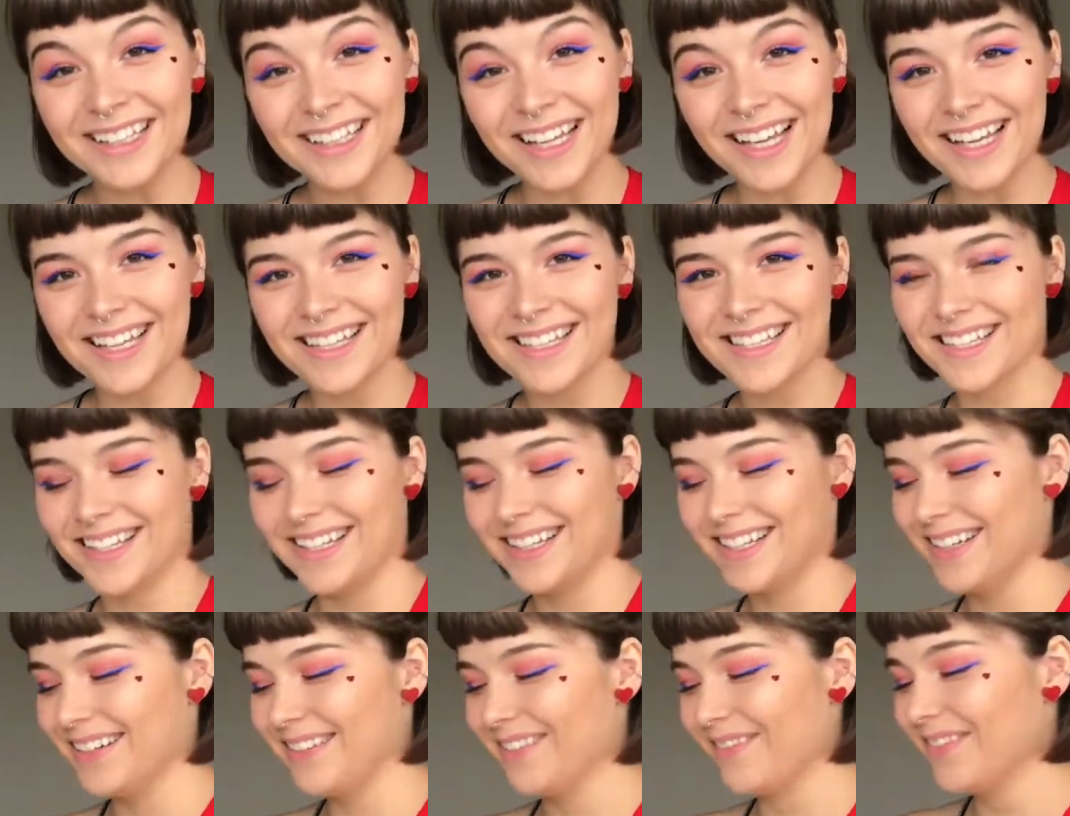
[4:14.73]
lands on
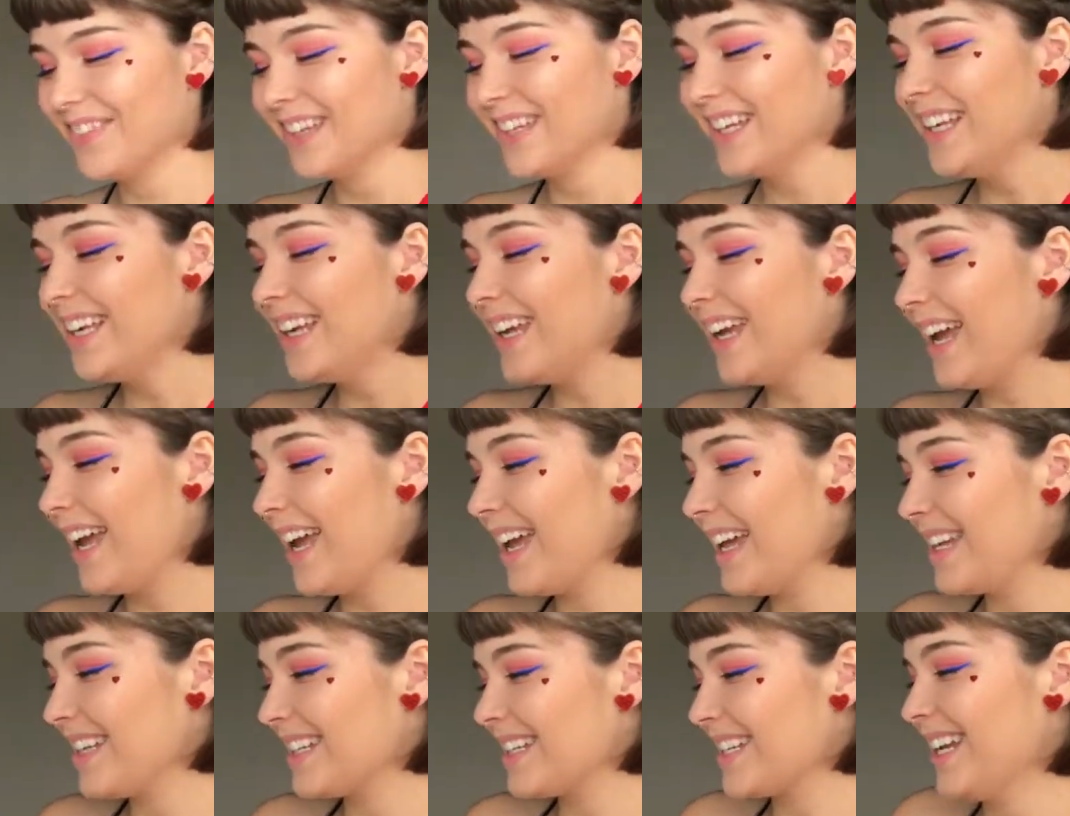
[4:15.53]
him
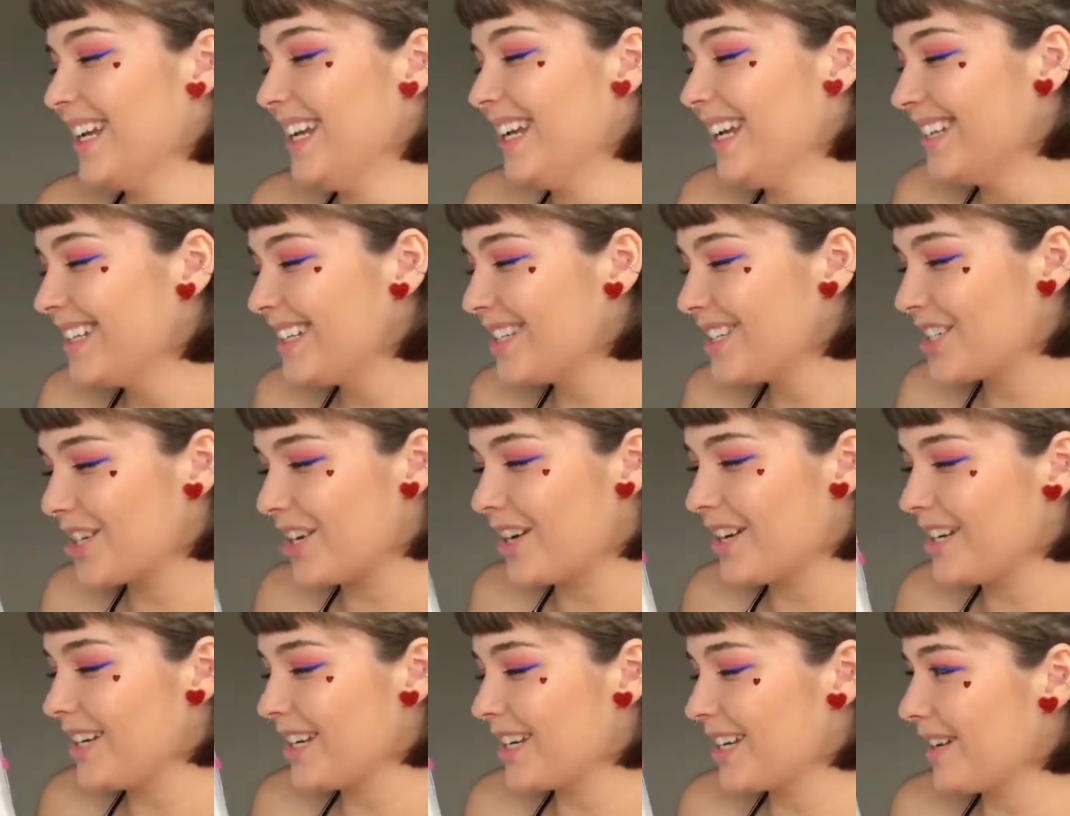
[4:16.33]
and
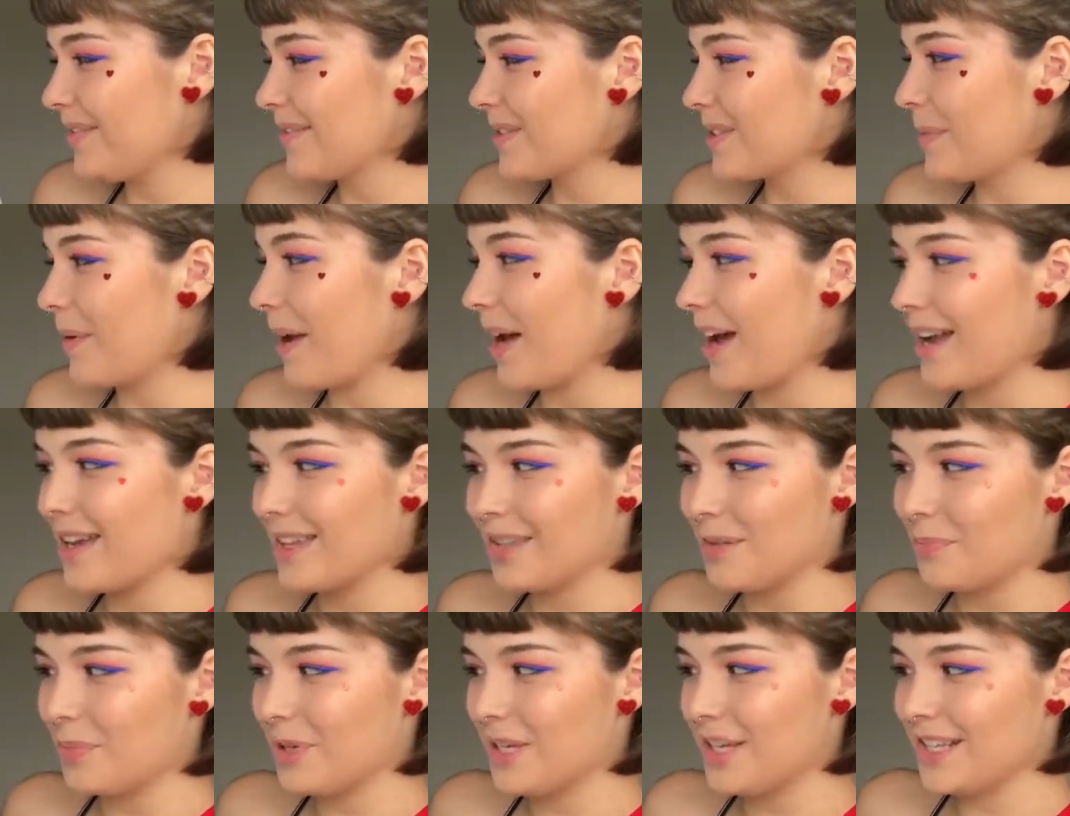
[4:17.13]
Johnny comes by.
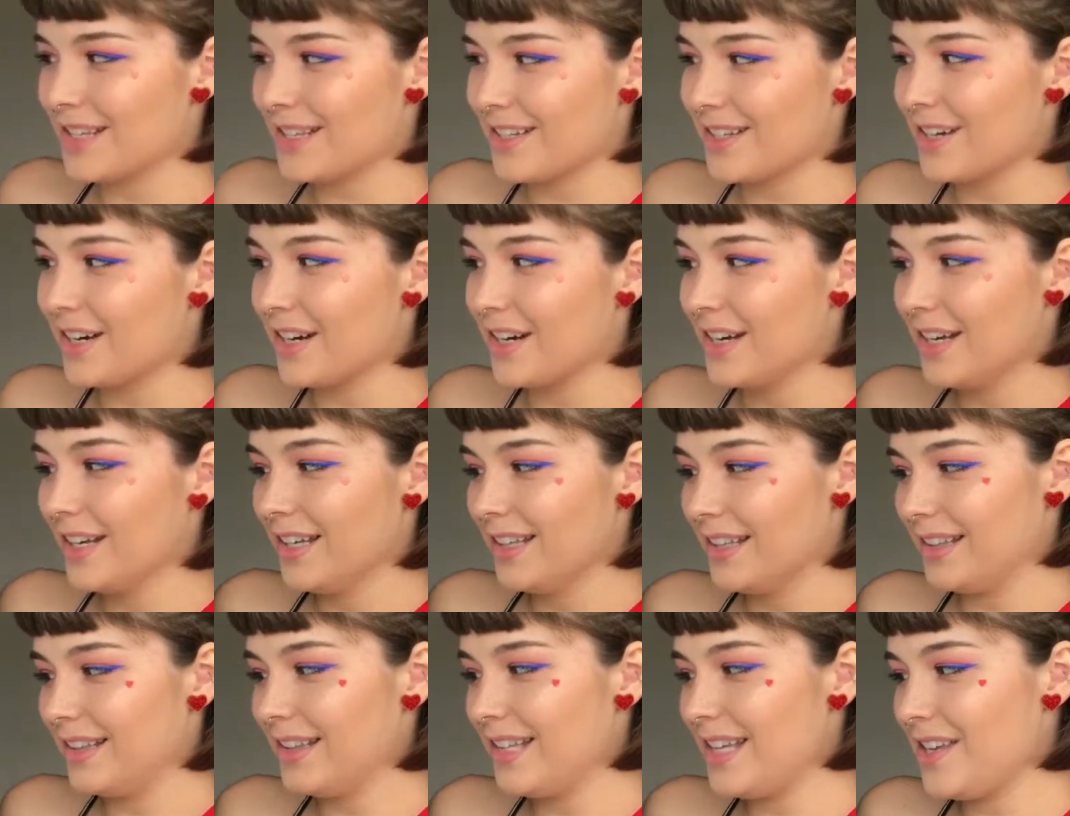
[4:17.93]
The bees are
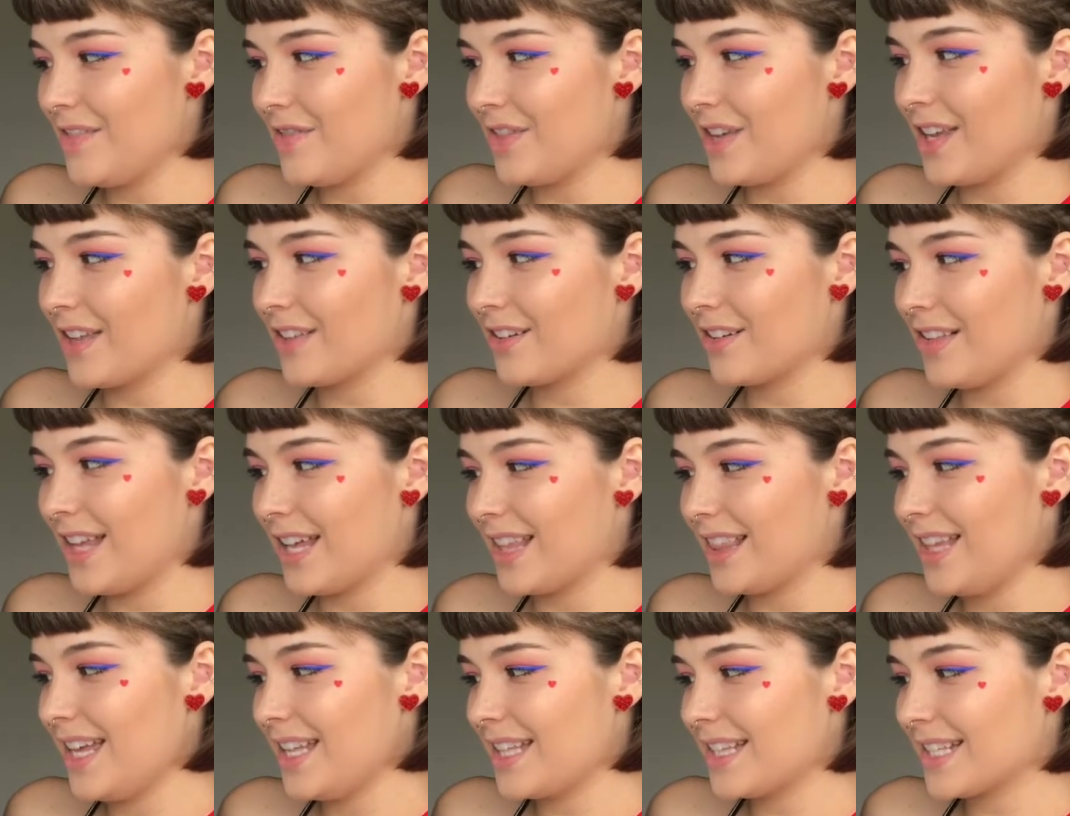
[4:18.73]
leaving. They're like,
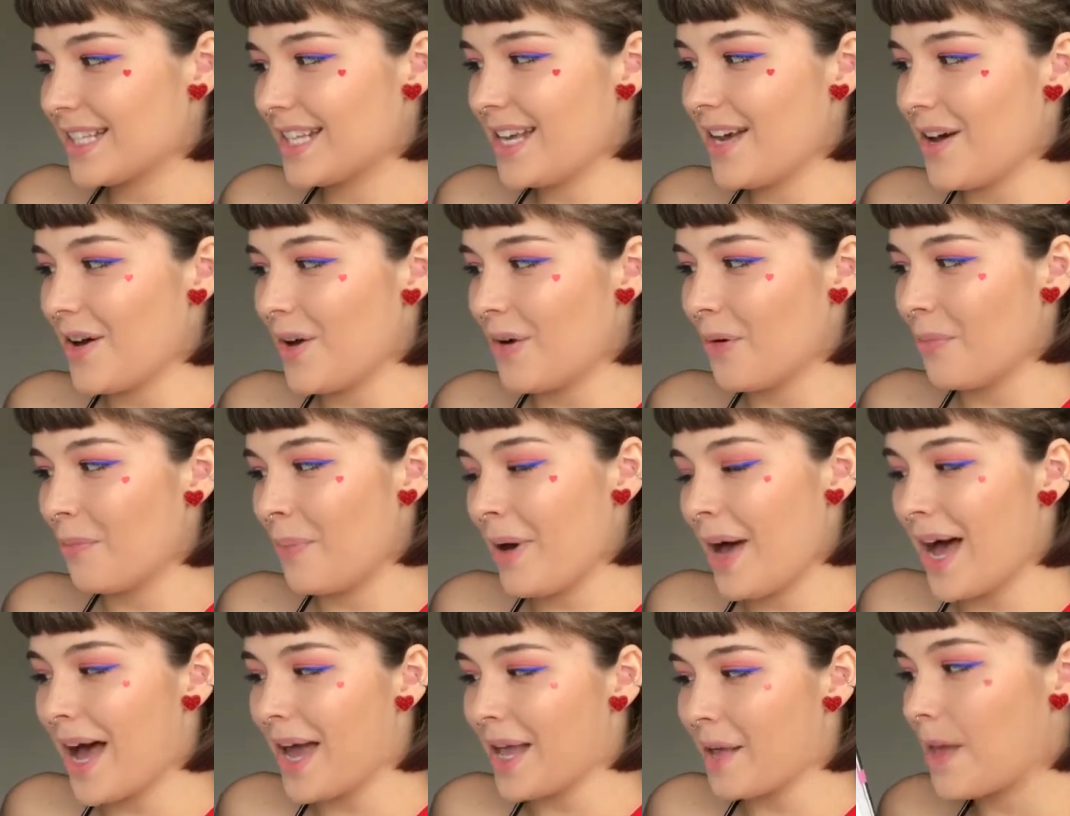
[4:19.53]
let's go.
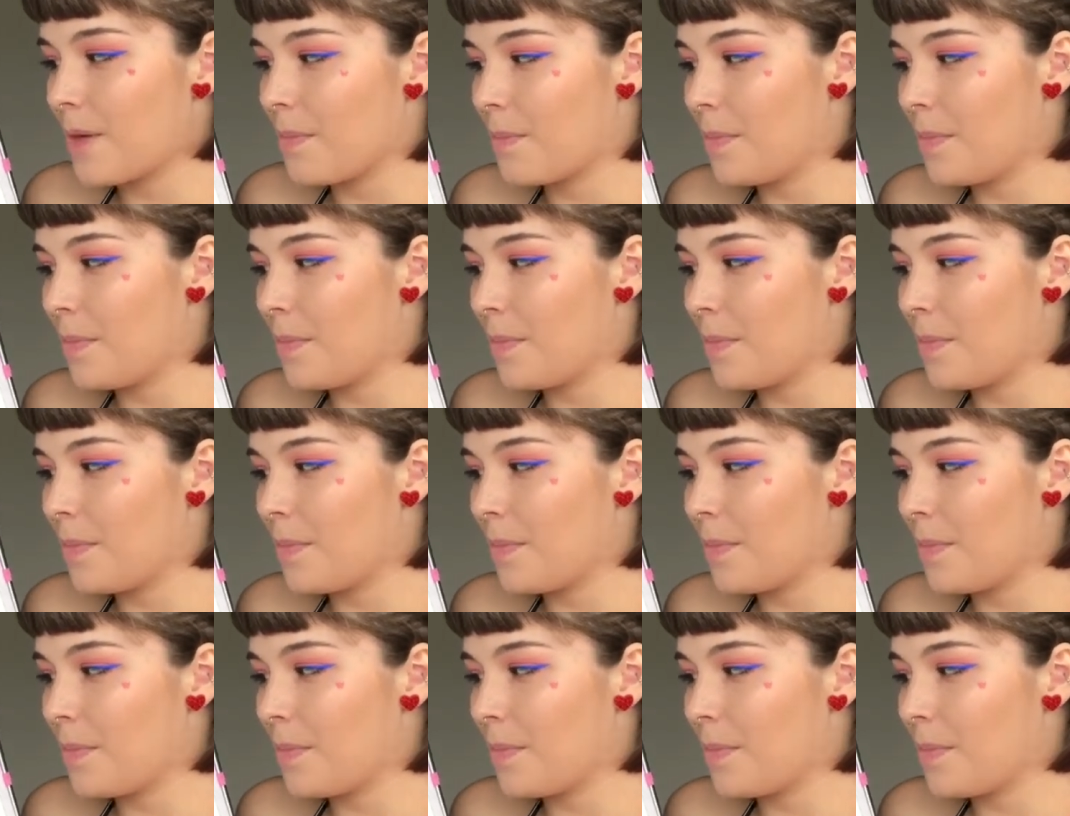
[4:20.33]
Bye.